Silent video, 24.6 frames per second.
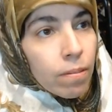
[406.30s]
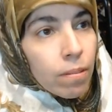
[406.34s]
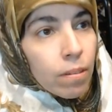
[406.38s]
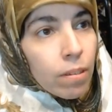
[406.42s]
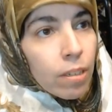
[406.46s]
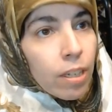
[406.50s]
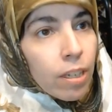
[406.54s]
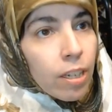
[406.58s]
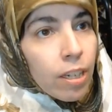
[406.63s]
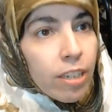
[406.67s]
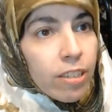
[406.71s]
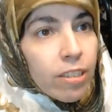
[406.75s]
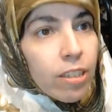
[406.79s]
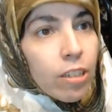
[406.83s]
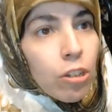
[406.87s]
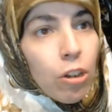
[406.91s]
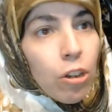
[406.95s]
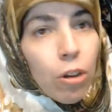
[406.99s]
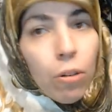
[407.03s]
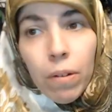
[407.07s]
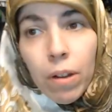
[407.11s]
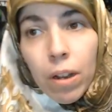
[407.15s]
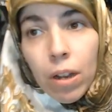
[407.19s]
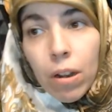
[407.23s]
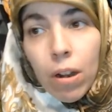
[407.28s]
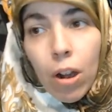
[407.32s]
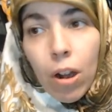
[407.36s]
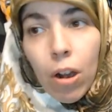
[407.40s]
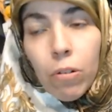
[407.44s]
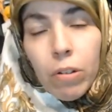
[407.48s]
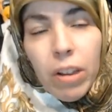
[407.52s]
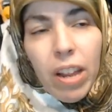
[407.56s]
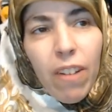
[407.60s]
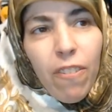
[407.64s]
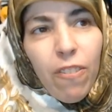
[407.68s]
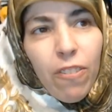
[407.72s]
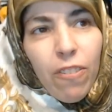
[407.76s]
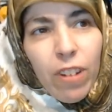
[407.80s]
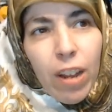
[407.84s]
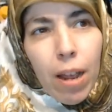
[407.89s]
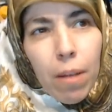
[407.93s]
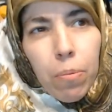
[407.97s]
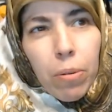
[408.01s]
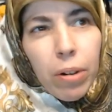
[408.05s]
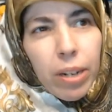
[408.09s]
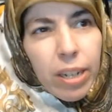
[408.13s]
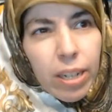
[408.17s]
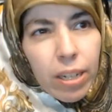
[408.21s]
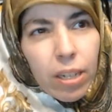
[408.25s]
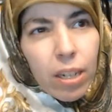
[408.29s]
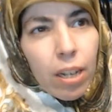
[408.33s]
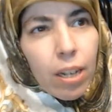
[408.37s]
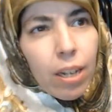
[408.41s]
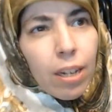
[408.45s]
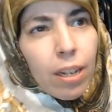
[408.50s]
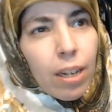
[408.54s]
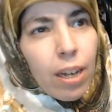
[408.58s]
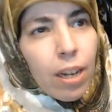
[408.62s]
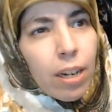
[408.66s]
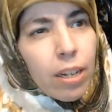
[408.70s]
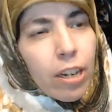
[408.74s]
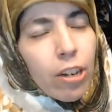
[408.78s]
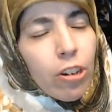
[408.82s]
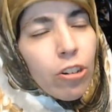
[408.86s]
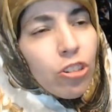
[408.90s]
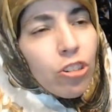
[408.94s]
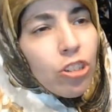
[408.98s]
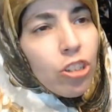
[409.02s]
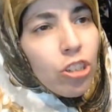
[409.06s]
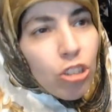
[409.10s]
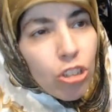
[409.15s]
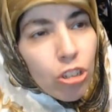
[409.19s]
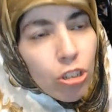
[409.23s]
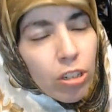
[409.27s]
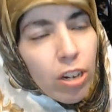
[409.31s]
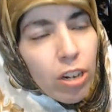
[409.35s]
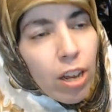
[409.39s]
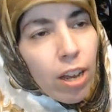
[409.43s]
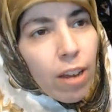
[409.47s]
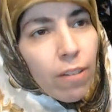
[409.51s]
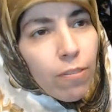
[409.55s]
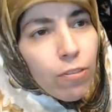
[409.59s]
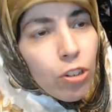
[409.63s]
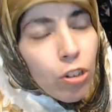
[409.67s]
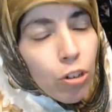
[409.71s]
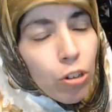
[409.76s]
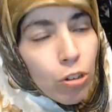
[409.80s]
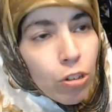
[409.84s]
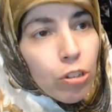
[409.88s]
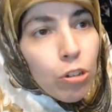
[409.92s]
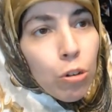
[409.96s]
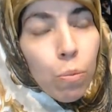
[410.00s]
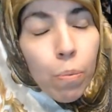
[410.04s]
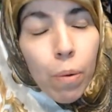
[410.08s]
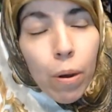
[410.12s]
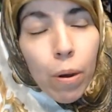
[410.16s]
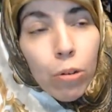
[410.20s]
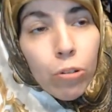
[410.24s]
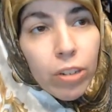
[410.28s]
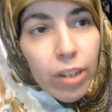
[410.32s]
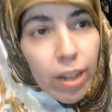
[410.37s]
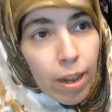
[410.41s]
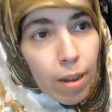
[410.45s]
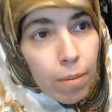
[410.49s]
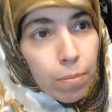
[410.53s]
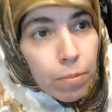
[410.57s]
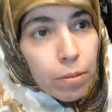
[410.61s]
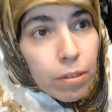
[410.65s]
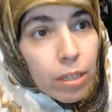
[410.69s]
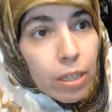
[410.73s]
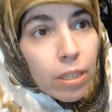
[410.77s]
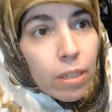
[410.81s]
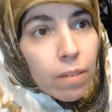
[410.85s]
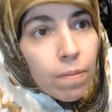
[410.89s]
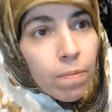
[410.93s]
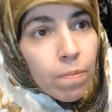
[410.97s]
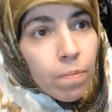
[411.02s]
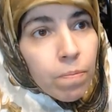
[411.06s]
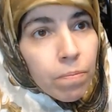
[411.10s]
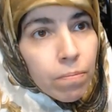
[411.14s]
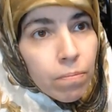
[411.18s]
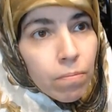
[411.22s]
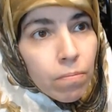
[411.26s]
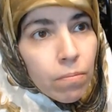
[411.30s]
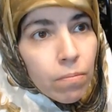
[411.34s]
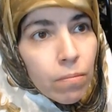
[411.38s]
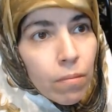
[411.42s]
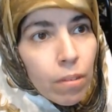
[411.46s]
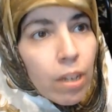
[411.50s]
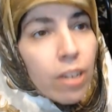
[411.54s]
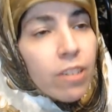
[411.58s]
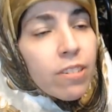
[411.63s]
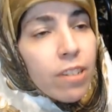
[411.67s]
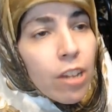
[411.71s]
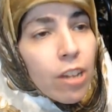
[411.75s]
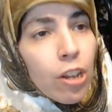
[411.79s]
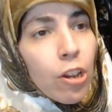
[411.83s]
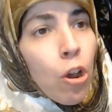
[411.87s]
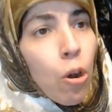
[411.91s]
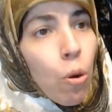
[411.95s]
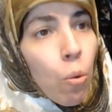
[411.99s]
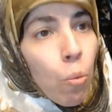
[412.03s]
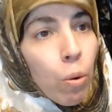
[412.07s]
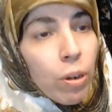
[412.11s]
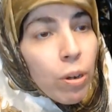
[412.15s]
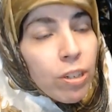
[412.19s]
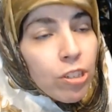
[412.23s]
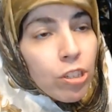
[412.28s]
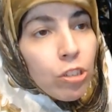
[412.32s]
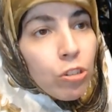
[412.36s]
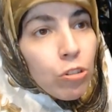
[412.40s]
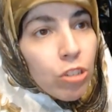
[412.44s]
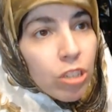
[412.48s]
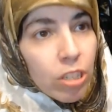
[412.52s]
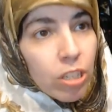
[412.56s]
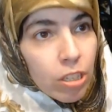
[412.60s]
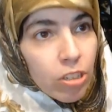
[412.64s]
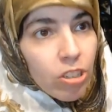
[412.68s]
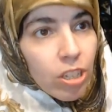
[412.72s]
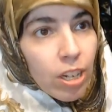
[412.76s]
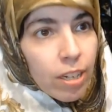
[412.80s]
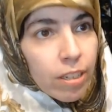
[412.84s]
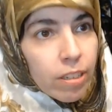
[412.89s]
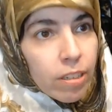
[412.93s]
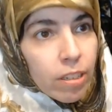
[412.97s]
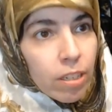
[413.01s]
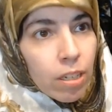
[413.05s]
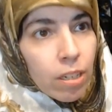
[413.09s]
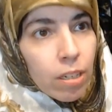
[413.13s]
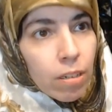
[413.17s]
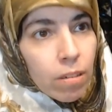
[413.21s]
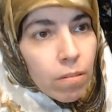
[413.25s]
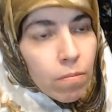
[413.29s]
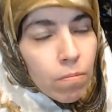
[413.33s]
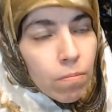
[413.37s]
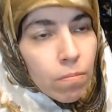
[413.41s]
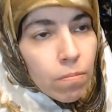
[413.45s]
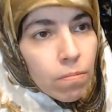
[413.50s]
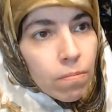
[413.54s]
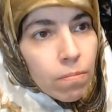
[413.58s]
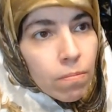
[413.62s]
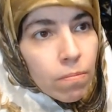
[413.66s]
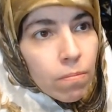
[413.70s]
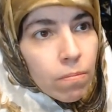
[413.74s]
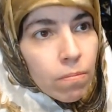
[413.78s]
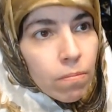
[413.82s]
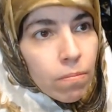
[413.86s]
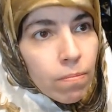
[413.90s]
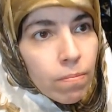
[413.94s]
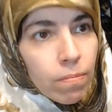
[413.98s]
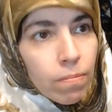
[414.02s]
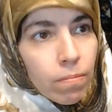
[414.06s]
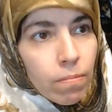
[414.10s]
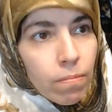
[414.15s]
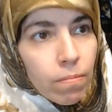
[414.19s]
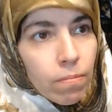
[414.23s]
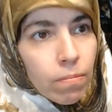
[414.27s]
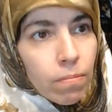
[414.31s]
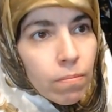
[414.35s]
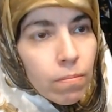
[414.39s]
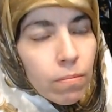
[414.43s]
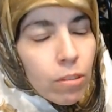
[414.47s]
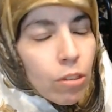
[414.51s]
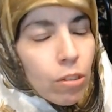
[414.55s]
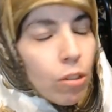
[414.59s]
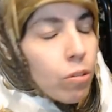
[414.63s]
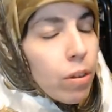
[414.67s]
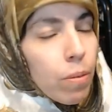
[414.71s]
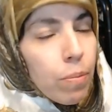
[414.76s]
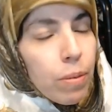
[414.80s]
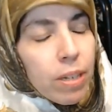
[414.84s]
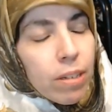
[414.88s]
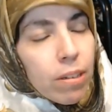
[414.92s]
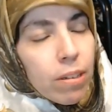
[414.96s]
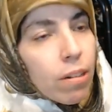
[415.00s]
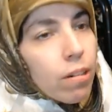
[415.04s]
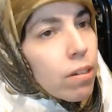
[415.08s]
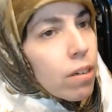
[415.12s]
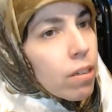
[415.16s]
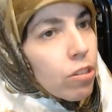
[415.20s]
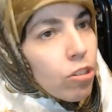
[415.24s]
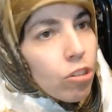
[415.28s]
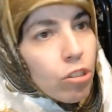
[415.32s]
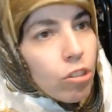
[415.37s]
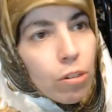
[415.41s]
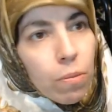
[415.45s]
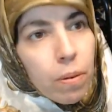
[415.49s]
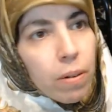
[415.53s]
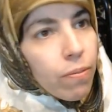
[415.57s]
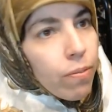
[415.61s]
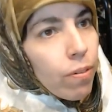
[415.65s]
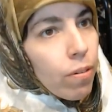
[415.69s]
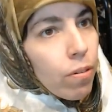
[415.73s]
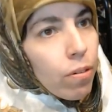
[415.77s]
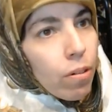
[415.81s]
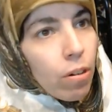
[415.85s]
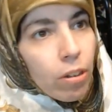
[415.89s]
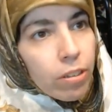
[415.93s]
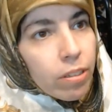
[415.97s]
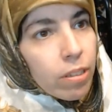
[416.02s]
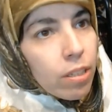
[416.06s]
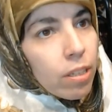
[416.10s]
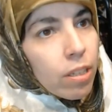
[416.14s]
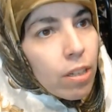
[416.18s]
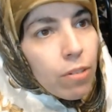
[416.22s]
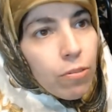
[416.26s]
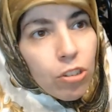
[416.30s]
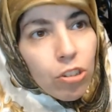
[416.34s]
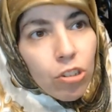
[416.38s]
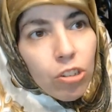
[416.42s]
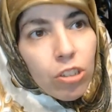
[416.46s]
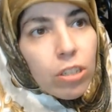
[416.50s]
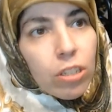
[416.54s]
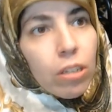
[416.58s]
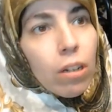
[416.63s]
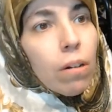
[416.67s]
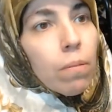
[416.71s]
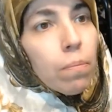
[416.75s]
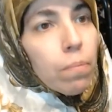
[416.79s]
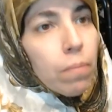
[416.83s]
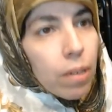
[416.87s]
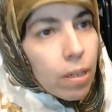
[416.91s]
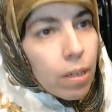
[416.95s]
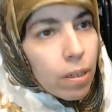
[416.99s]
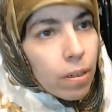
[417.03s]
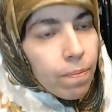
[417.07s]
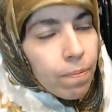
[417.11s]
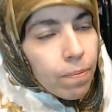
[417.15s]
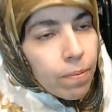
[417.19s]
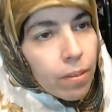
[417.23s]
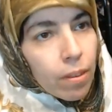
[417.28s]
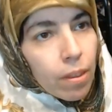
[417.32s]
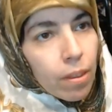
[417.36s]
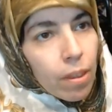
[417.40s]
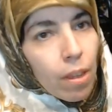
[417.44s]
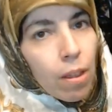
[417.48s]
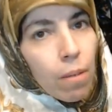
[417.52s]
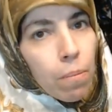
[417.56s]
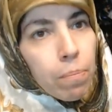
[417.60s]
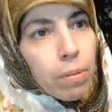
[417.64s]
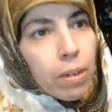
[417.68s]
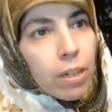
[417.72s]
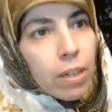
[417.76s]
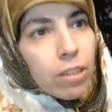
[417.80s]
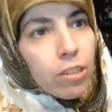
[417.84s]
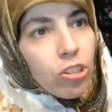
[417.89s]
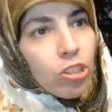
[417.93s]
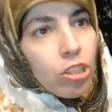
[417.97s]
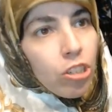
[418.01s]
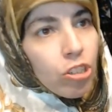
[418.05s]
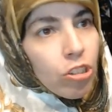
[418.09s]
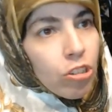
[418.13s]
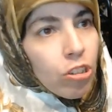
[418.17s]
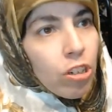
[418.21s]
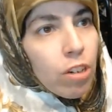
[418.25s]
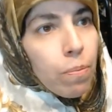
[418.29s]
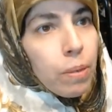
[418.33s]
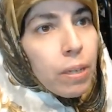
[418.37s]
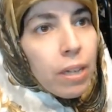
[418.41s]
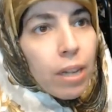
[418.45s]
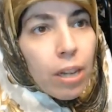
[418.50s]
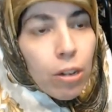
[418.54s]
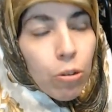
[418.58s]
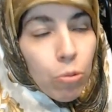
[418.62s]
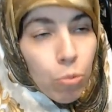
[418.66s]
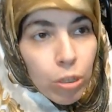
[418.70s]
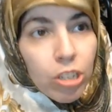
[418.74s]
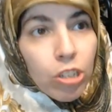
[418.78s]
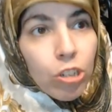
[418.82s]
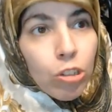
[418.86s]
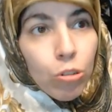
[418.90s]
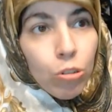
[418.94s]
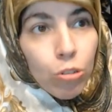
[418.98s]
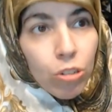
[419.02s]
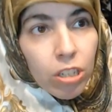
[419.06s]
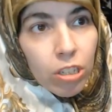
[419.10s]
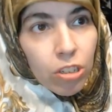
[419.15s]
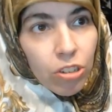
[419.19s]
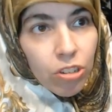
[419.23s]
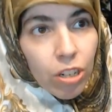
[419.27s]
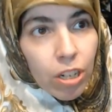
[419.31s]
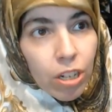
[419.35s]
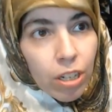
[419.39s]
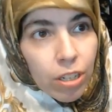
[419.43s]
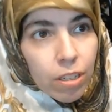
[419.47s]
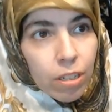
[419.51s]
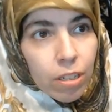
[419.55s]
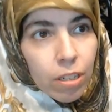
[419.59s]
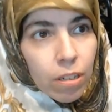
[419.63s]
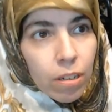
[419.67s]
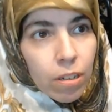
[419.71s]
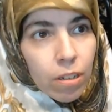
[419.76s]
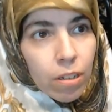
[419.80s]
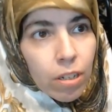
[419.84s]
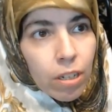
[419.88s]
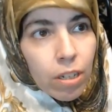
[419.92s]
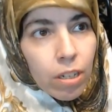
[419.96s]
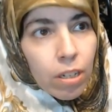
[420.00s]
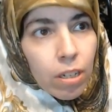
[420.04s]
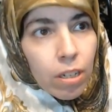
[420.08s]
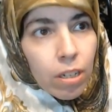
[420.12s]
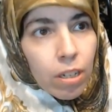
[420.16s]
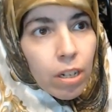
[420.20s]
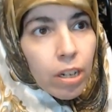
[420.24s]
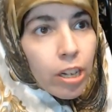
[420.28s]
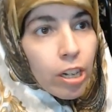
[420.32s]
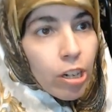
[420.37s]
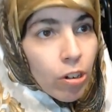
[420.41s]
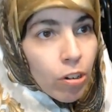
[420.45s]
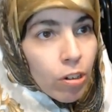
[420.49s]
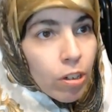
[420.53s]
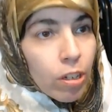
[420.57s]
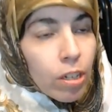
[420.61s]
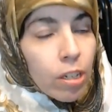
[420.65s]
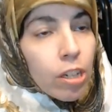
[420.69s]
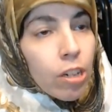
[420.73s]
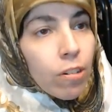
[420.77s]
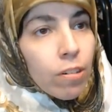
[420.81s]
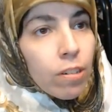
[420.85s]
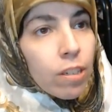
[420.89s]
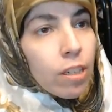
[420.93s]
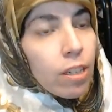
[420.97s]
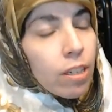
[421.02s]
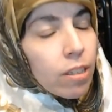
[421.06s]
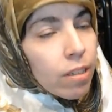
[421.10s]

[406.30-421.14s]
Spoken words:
isn't go, oh yeah, Flyboy, get the hell out of here. She should have turned to Poe Dameron and say, what do you suggest? Don't get me started on the stupid phone call scene. That was just dumb. But she should have been like, what do you suggest? Here clearly is